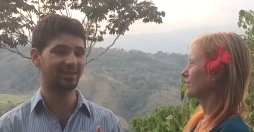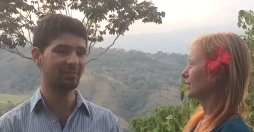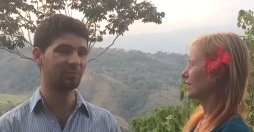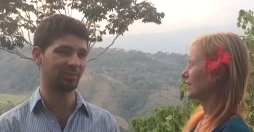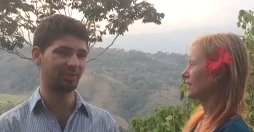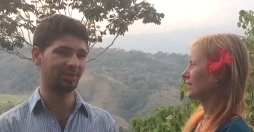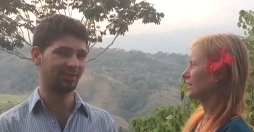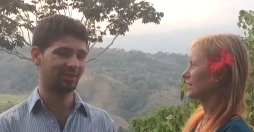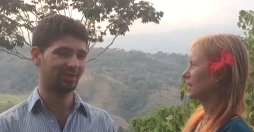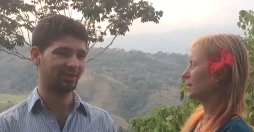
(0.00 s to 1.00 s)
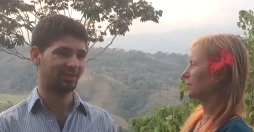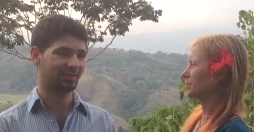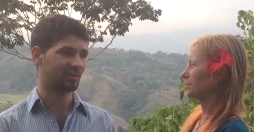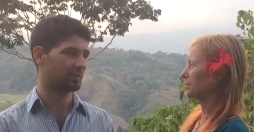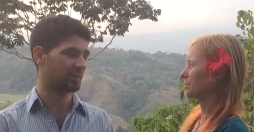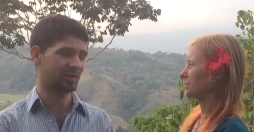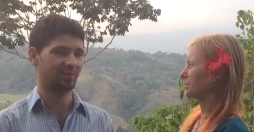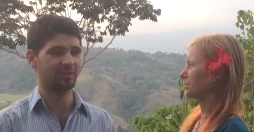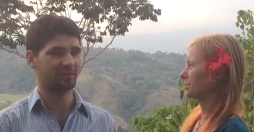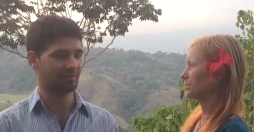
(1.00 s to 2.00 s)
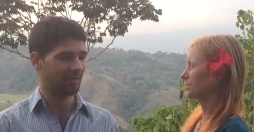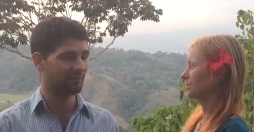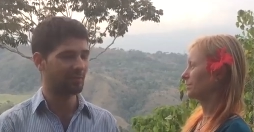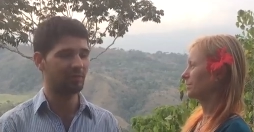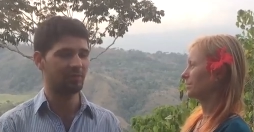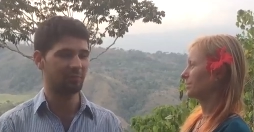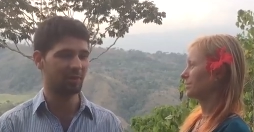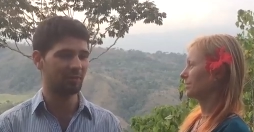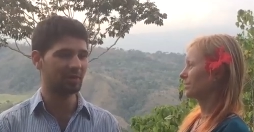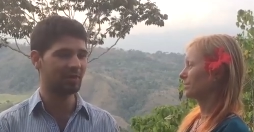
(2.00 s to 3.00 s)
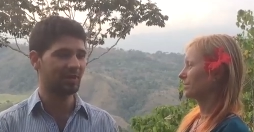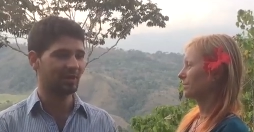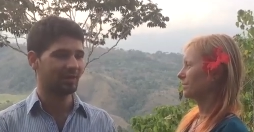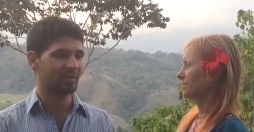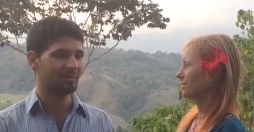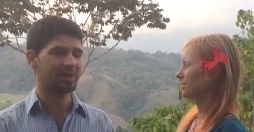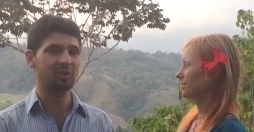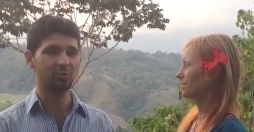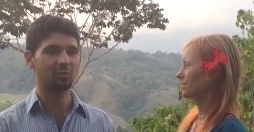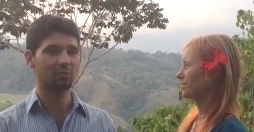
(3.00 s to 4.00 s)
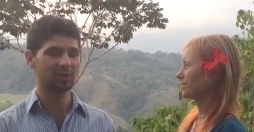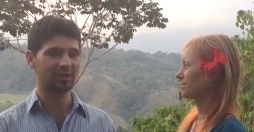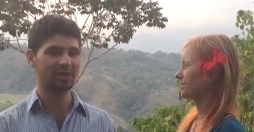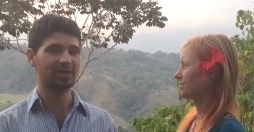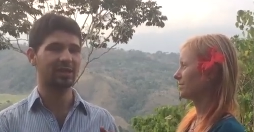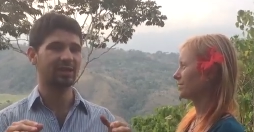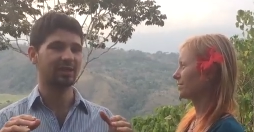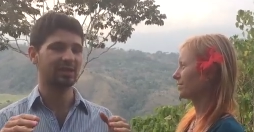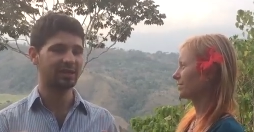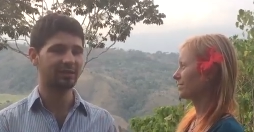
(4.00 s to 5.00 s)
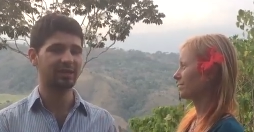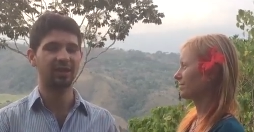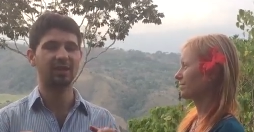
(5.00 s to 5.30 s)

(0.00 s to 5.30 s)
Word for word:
Speaker 1: it simple. Yeah. So if you think of this as a fourth tip, maybe make it really easy,